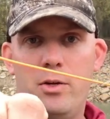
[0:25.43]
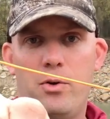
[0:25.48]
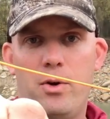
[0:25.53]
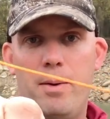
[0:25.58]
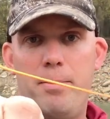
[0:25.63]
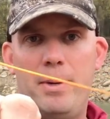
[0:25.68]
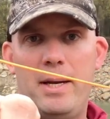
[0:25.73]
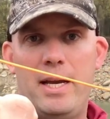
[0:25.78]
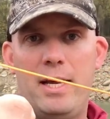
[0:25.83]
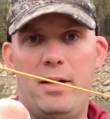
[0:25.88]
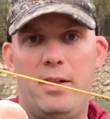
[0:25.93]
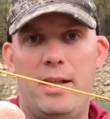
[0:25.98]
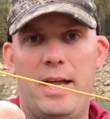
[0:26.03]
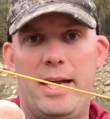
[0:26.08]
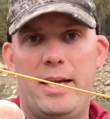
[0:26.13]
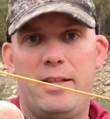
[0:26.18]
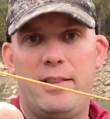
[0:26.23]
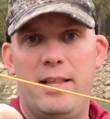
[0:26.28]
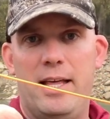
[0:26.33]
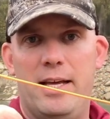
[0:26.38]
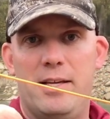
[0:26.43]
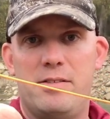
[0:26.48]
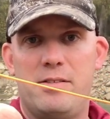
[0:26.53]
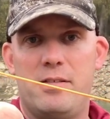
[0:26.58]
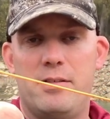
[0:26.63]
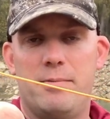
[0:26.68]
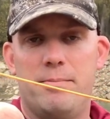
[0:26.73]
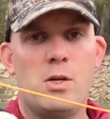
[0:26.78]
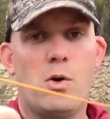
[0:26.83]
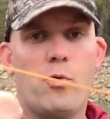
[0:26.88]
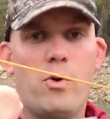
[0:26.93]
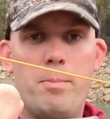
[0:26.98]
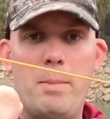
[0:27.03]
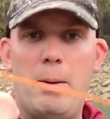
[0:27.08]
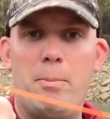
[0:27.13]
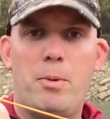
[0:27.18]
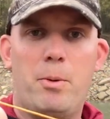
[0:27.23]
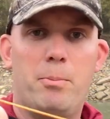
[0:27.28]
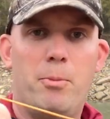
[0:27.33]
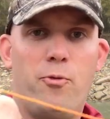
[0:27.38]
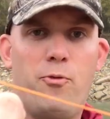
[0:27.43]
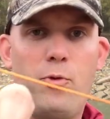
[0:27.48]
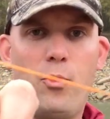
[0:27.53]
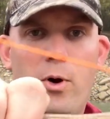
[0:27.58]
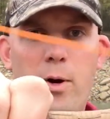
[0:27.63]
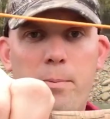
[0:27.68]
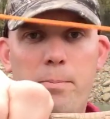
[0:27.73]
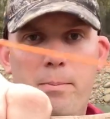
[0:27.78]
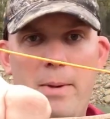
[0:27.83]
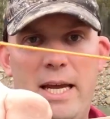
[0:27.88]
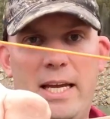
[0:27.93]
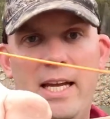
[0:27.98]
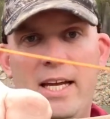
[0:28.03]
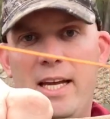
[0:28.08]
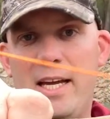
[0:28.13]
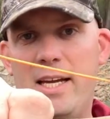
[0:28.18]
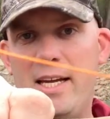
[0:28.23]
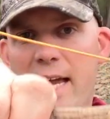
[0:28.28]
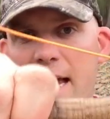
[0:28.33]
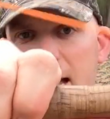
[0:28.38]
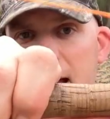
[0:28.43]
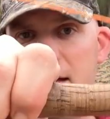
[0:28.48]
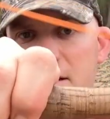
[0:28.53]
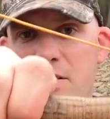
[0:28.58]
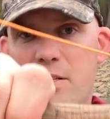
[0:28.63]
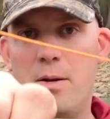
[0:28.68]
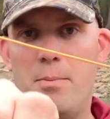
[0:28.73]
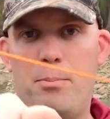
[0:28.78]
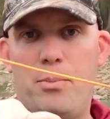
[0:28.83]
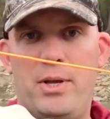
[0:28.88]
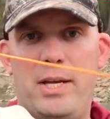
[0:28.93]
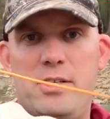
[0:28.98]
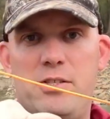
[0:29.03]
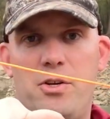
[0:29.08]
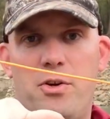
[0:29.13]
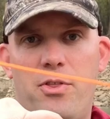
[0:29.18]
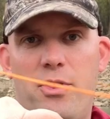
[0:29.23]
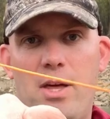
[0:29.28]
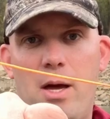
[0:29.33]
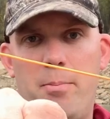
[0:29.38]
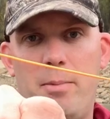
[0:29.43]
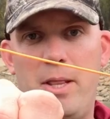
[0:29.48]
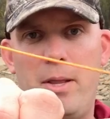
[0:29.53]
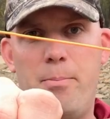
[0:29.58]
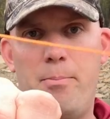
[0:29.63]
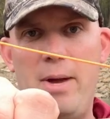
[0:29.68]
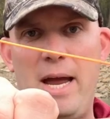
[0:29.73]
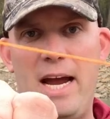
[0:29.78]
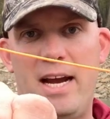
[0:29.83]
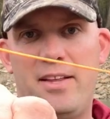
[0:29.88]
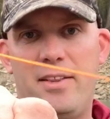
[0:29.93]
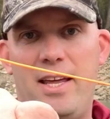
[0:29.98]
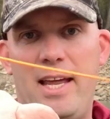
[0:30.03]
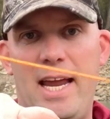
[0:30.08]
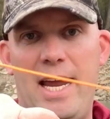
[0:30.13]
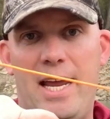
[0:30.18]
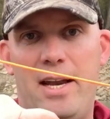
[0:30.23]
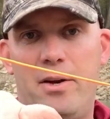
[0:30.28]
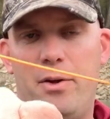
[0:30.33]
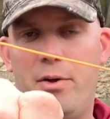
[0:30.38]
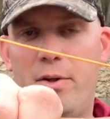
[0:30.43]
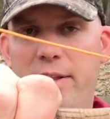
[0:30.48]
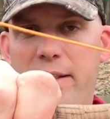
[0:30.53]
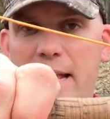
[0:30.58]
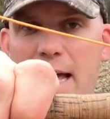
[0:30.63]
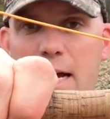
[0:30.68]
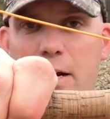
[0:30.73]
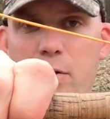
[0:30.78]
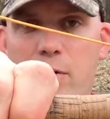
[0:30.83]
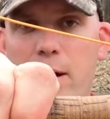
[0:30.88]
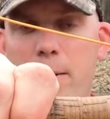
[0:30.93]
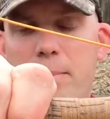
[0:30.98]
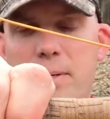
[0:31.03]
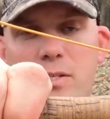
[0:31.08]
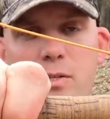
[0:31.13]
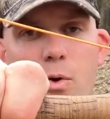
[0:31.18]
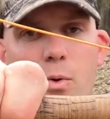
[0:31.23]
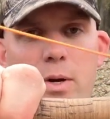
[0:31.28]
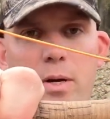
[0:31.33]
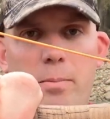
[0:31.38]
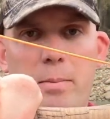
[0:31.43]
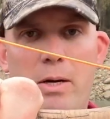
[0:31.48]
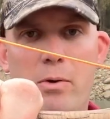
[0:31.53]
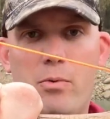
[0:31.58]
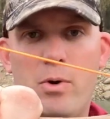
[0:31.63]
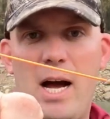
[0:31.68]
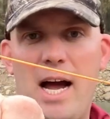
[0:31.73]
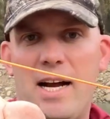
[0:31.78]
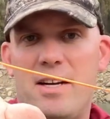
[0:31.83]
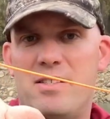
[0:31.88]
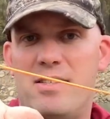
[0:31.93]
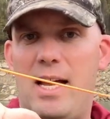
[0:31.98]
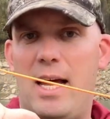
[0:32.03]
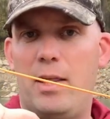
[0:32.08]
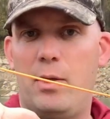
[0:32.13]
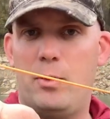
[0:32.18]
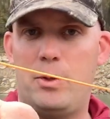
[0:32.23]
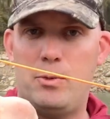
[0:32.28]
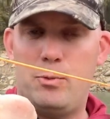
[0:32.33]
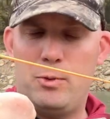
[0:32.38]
gripping it like this. So remember, before making a cast, place your thumb on the back of the handle and that grip is going to be rock solid,